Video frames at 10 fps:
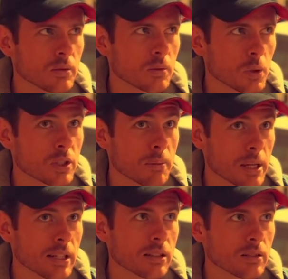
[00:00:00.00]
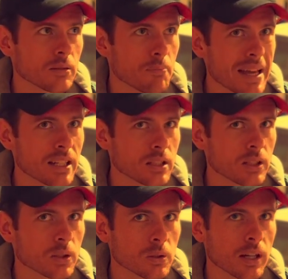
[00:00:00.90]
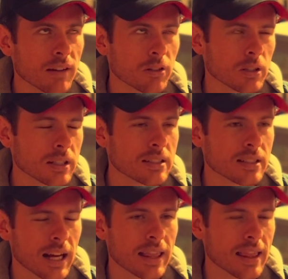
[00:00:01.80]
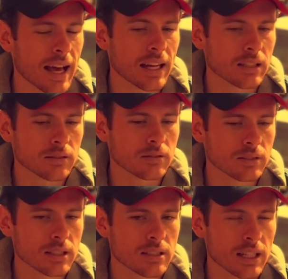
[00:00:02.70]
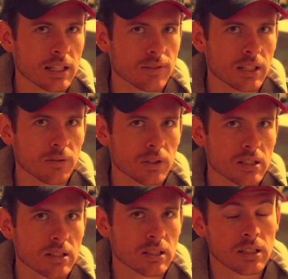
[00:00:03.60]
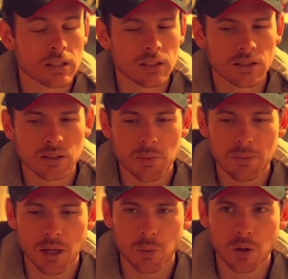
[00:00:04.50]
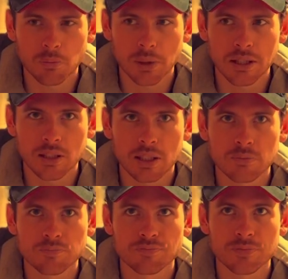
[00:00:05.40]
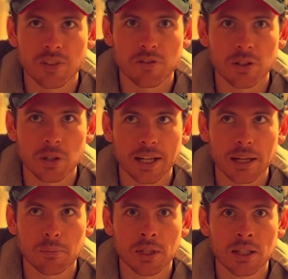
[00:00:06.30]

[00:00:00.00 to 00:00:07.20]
which I may do. I've heard it's not that insane of a difference, so maybe I won't. But if I feel like I'm